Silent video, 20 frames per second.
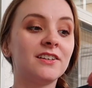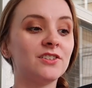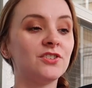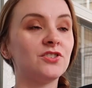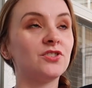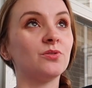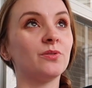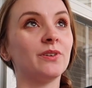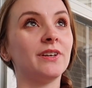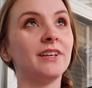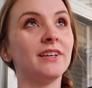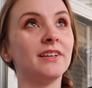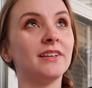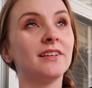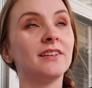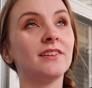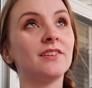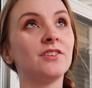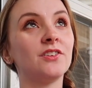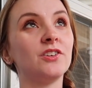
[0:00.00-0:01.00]
enjoying
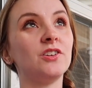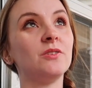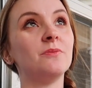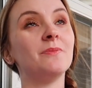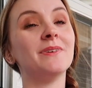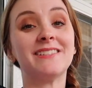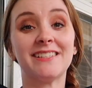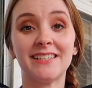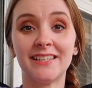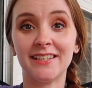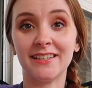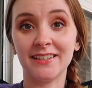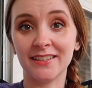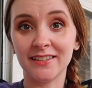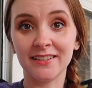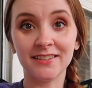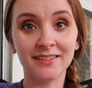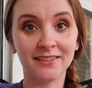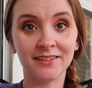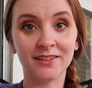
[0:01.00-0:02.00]
the humidity
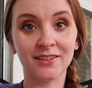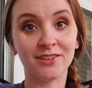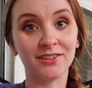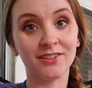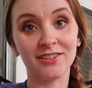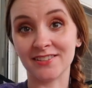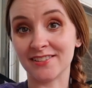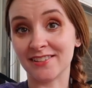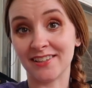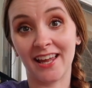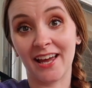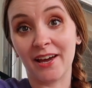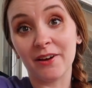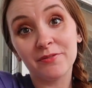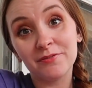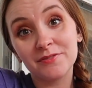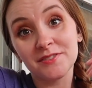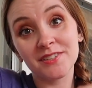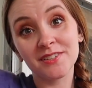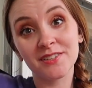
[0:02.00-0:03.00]
that's
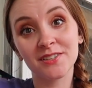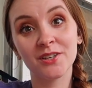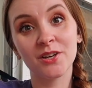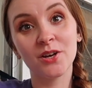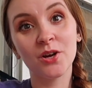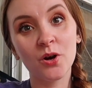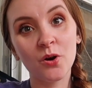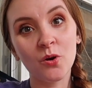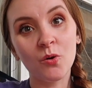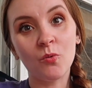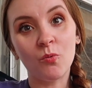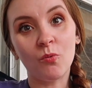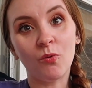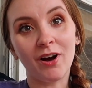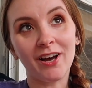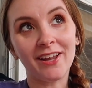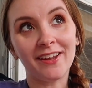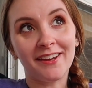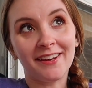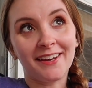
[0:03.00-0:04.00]
left
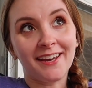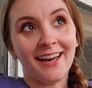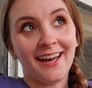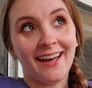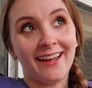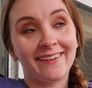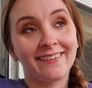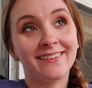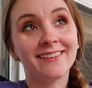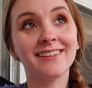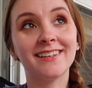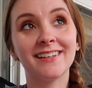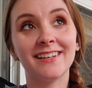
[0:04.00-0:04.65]
while I can.